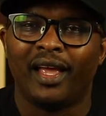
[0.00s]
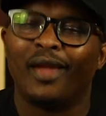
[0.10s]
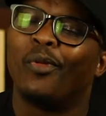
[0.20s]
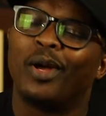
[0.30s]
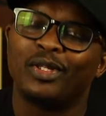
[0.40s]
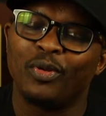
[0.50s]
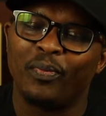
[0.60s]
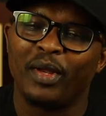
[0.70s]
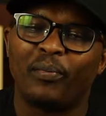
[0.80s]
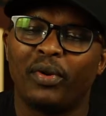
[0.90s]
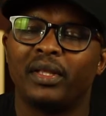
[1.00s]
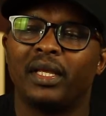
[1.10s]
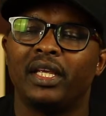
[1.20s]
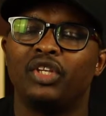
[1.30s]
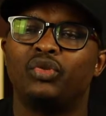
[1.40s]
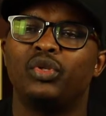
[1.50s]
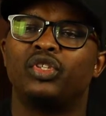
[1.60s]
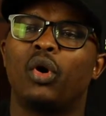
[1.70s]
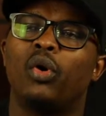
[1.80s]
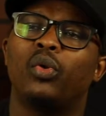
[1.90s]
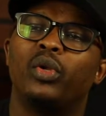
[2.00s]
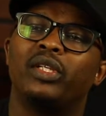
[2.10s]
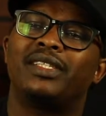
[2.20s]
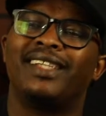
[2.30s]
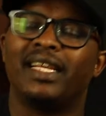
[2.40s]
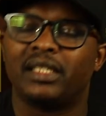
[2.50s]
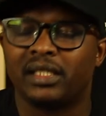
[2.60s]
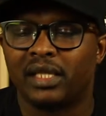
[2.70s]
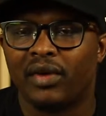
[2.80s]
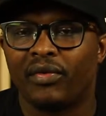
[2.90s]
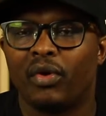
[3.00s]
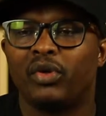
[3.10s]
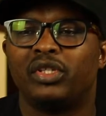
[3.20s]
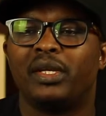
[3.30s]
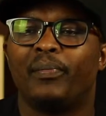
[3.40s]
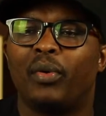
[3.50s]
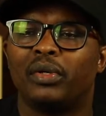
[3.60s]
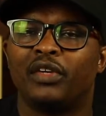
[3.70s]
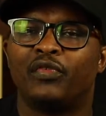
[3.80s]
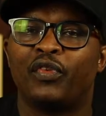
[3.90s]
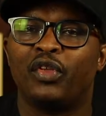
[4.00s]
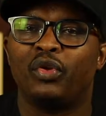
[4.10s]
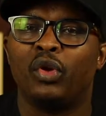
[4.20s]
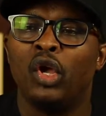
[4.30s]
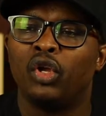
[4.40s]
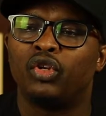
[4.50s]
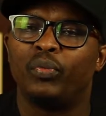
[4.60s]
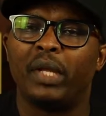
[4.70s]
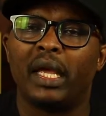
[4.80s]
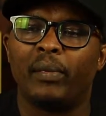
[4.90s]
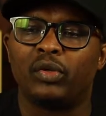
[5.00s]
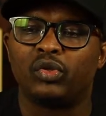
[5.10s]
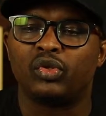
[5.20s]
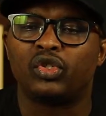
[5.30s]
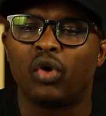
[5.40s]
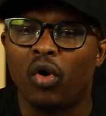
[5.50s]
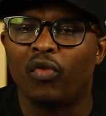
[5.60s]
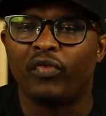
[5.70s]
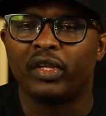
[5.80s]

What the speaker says: And once you pinpoint the issue, it's necessary or it's important for you to be able to solve